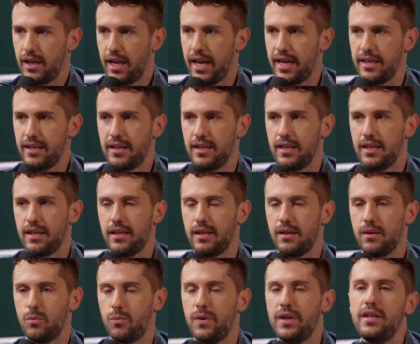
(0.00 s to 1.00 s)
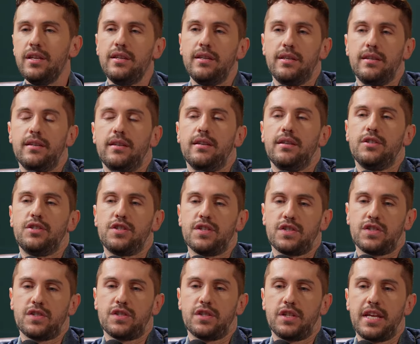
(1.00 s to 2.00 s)
And we
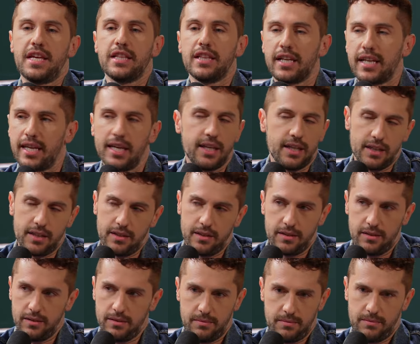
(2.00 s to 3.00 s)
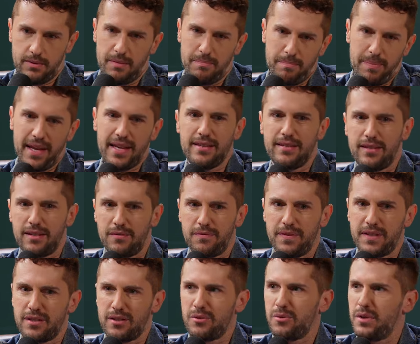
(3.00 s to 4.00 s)
just can look at the basic
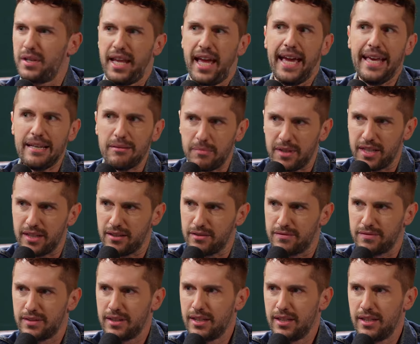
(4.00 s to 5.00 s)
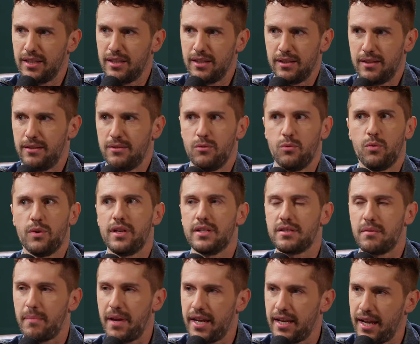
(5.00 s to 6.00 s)
physical anatomy of what
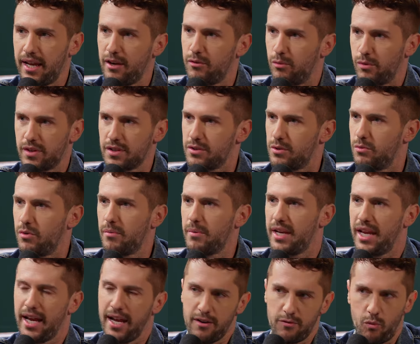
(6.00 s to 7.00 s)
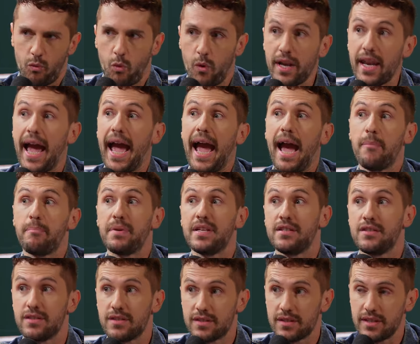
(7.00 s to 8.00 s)
does a man have? What does a woman have? What
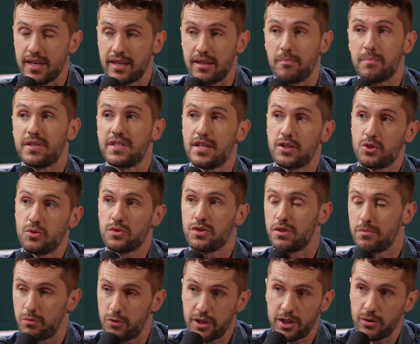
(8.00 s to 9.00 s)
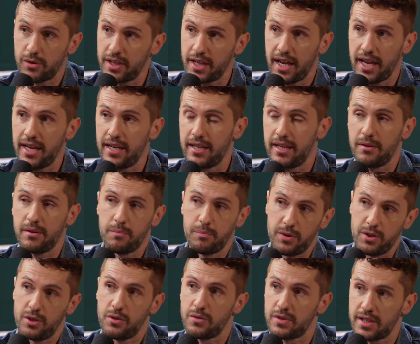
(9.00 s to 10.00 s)
happens in the potential to recreate and to
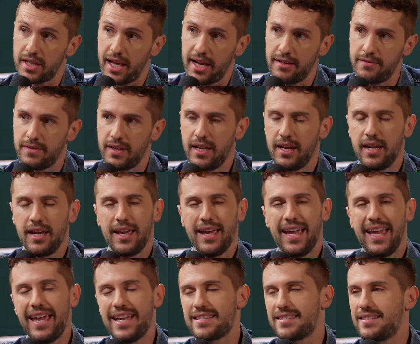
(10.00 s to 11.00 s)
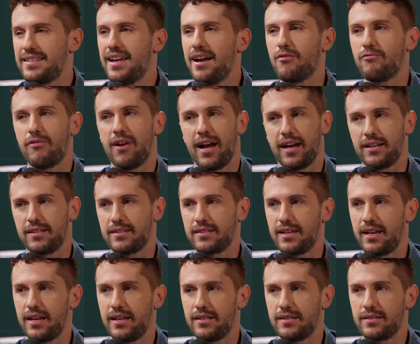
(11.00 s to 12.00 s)
produce life? It's not rocket
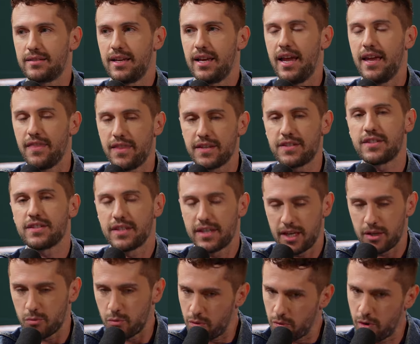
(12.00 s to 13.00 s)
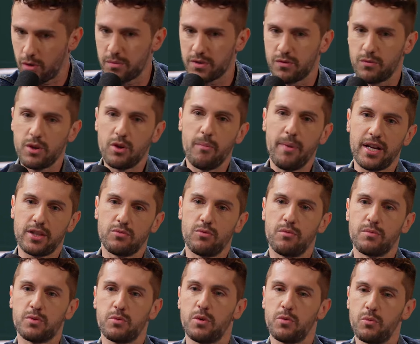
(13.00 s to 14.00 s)
science. And this is, again, we're Romans, if we go back to
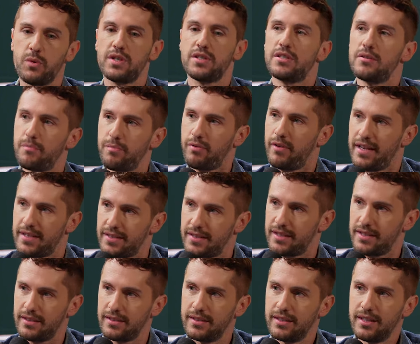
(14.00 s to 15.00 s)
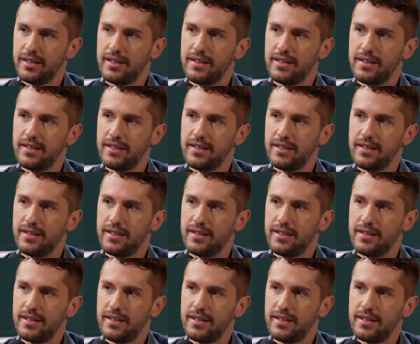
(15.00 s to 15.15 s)
Romans one, we're suppressing